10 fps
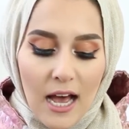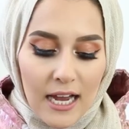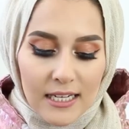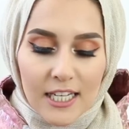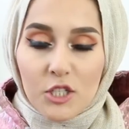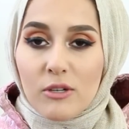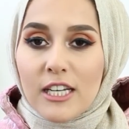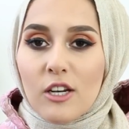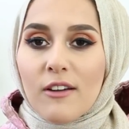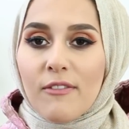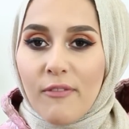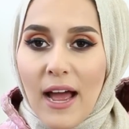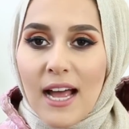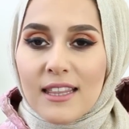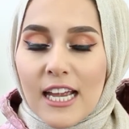I literally look
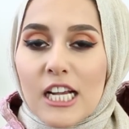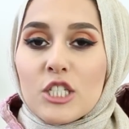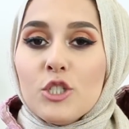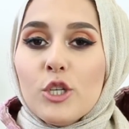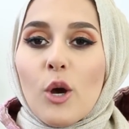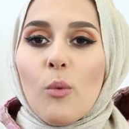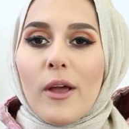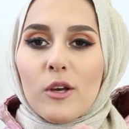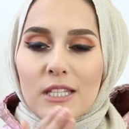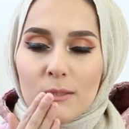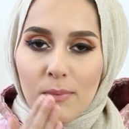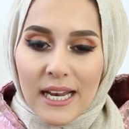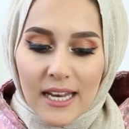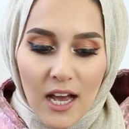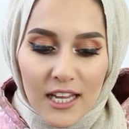fat. There is no way on this
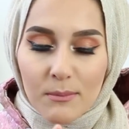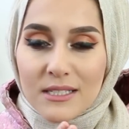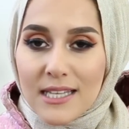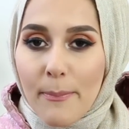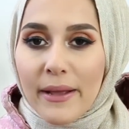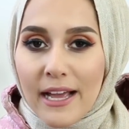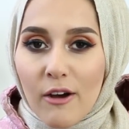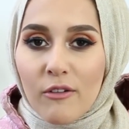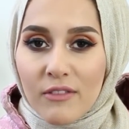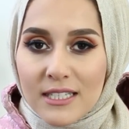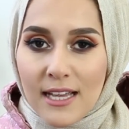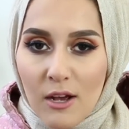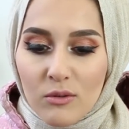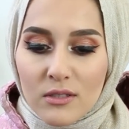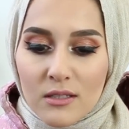planet I am stepping out of this
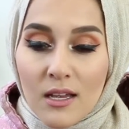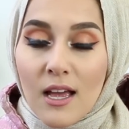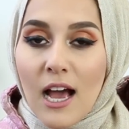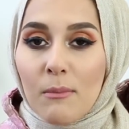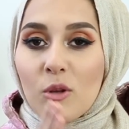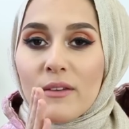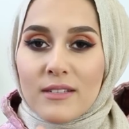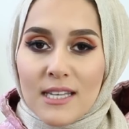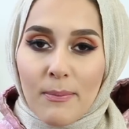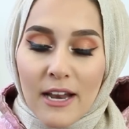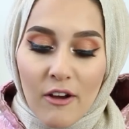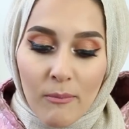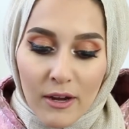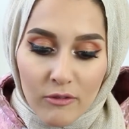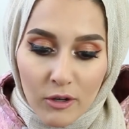house. I'm not even stepping out of
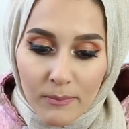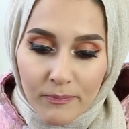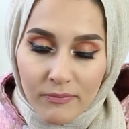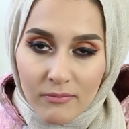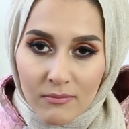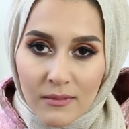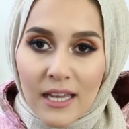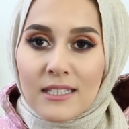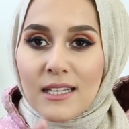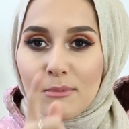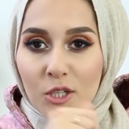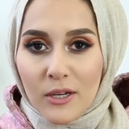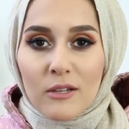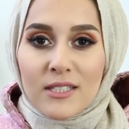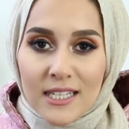my room, except to go
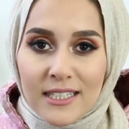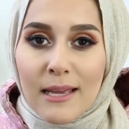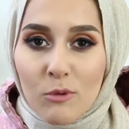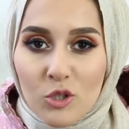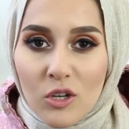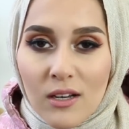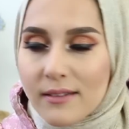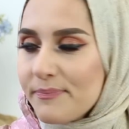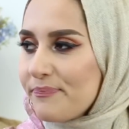downstairs and get more chocolate.